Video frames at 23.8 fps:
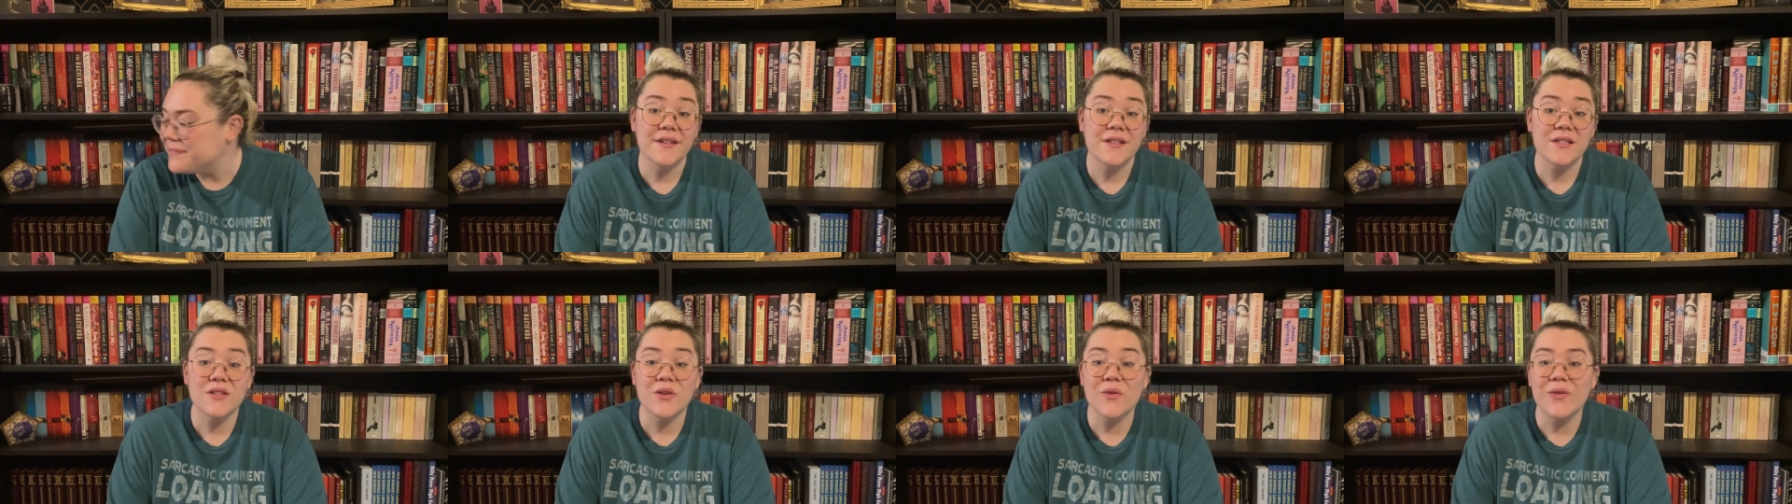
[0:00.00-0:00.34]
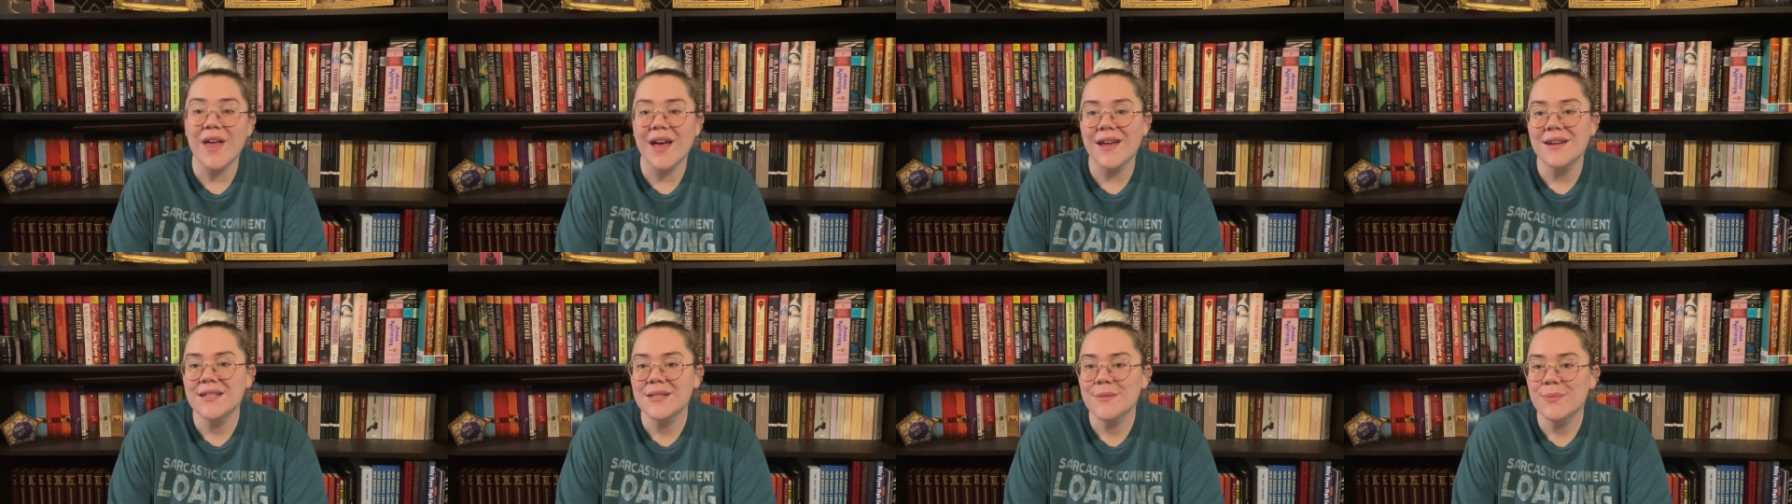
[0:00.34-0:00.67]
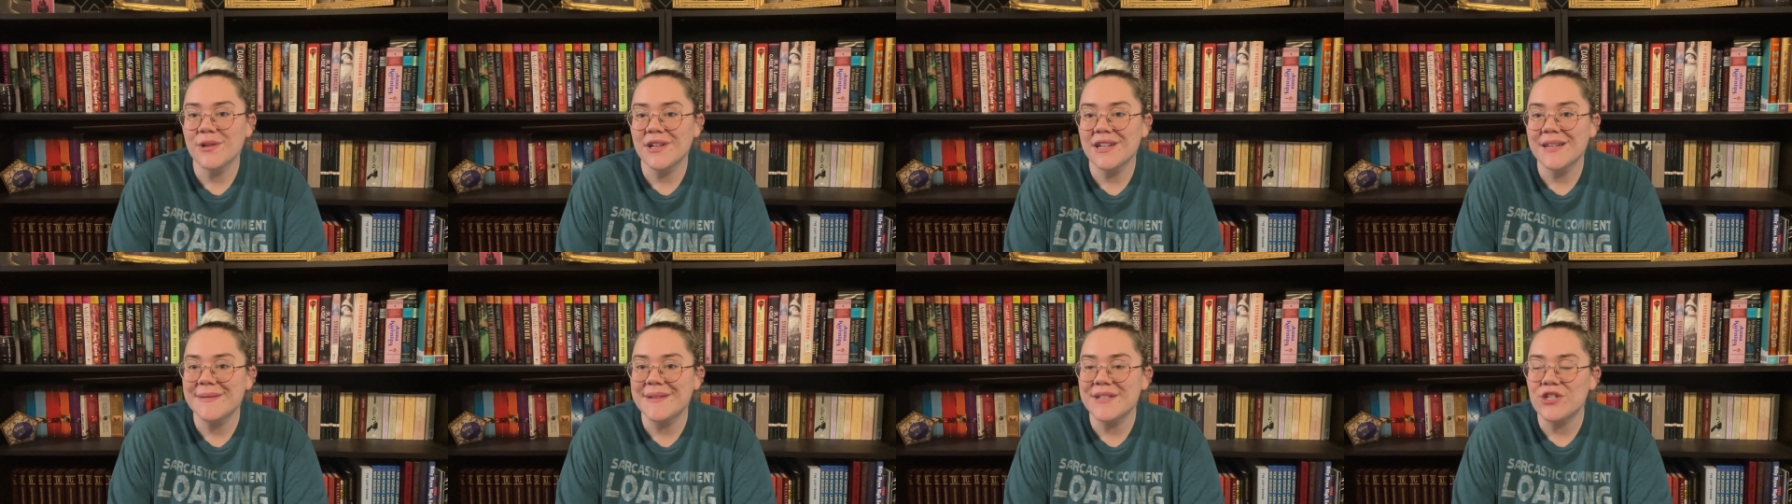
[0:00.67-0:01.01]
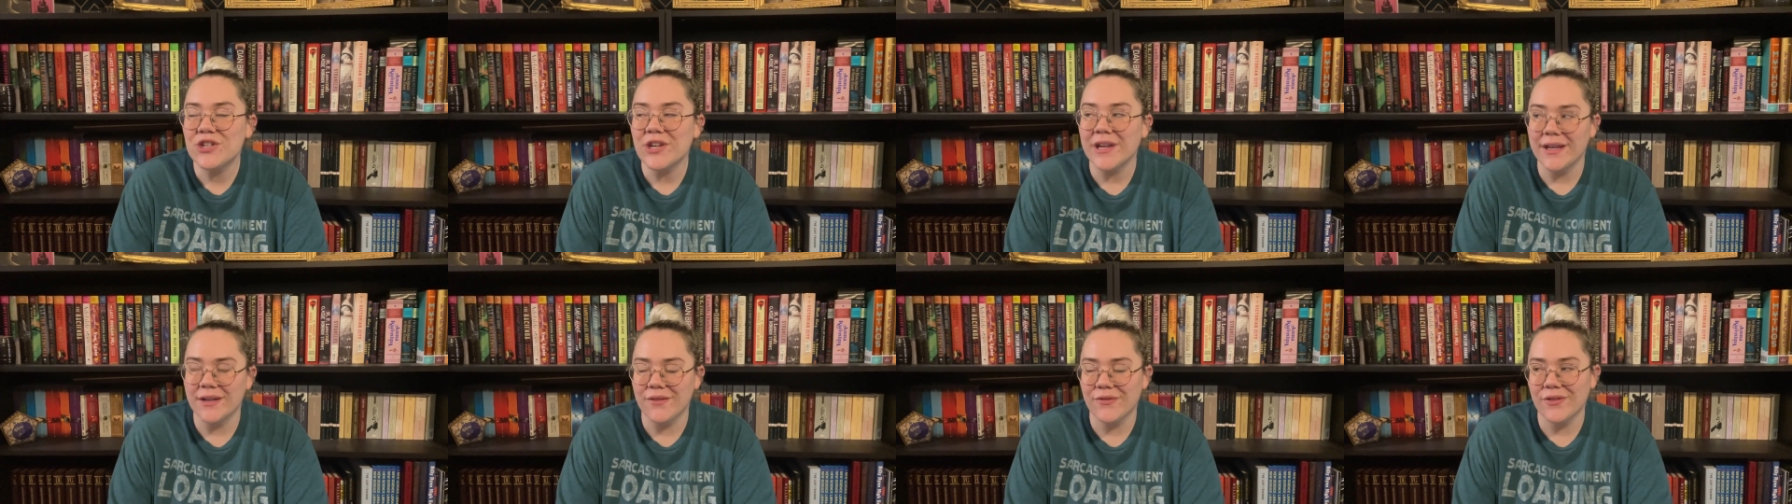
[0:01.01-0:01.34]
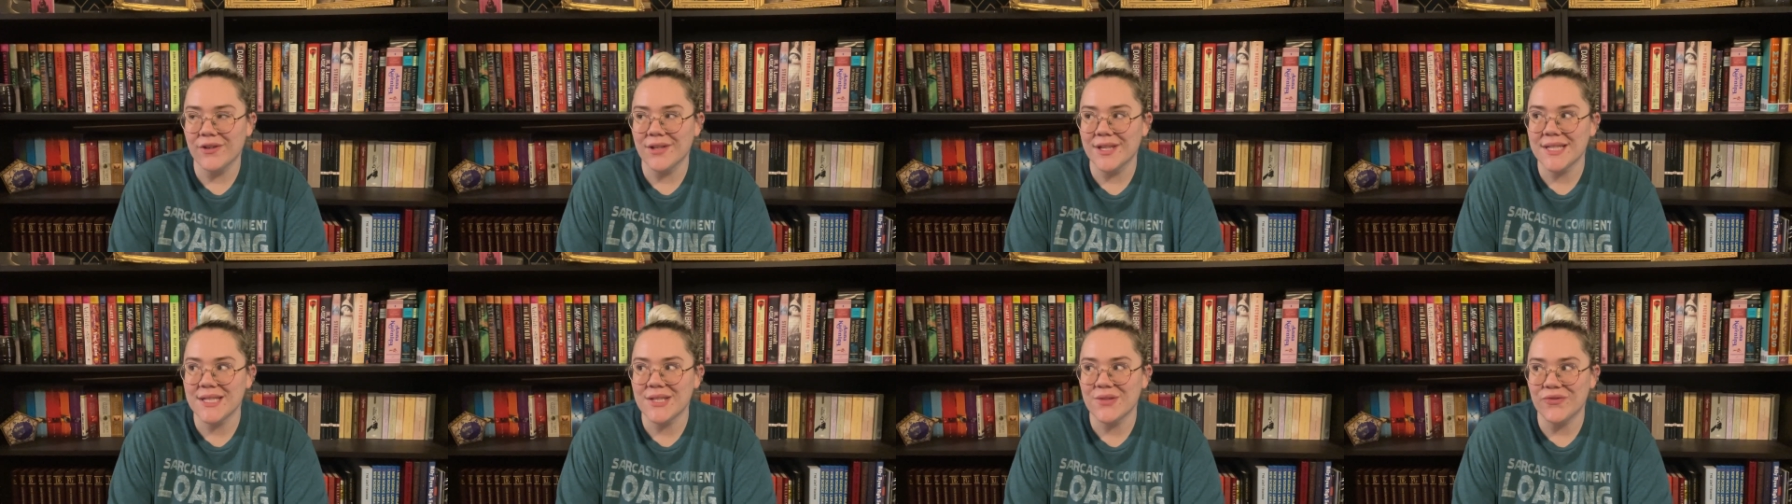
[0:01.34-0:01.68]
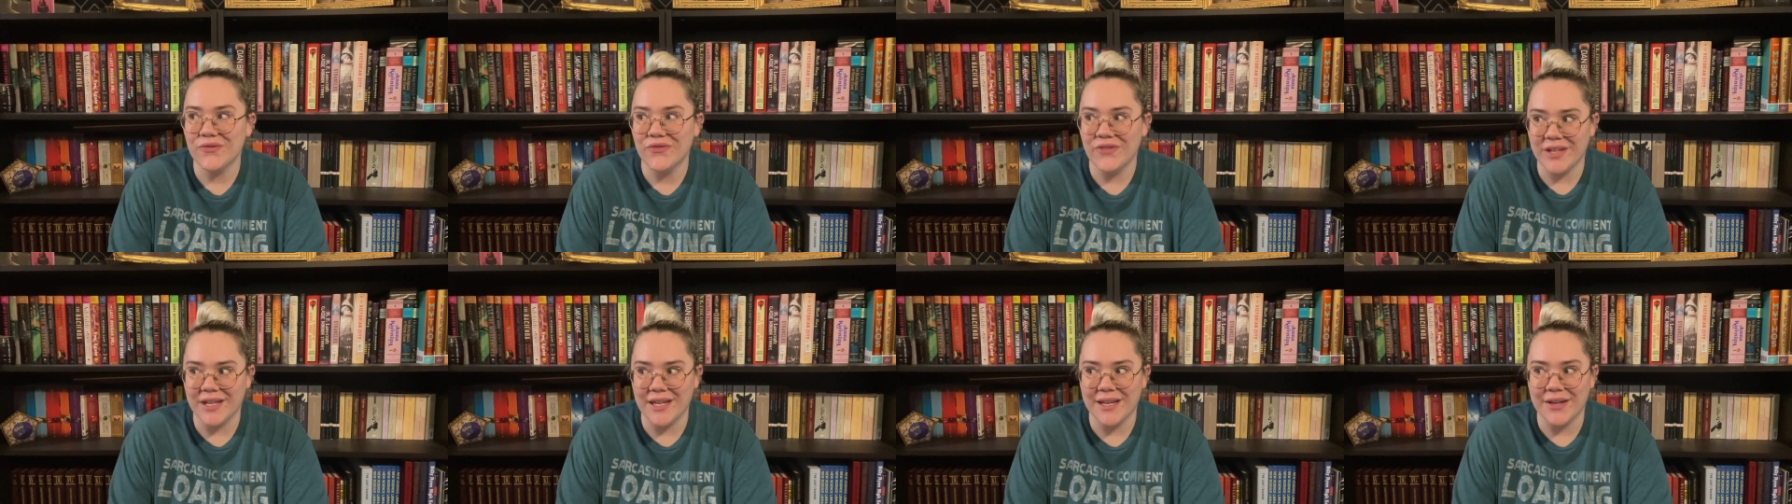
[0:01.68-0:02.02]
So that is pretty much it for this
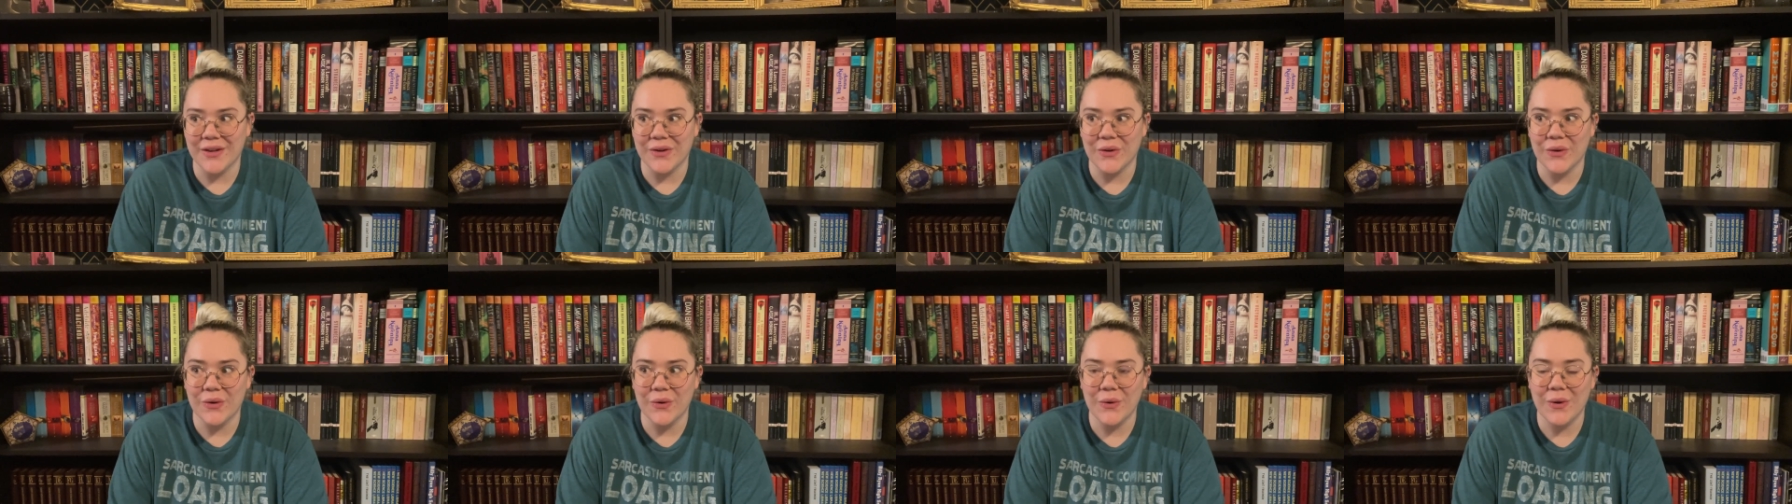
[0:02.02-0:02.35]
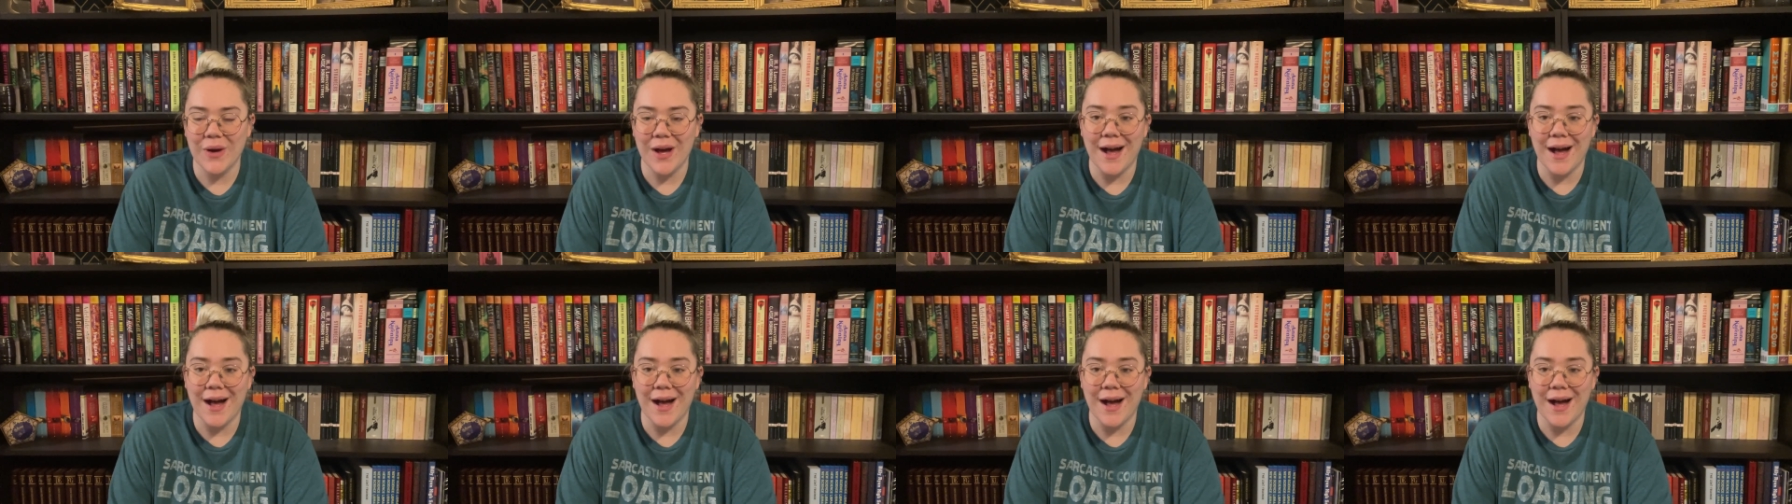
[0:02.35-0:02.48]
video.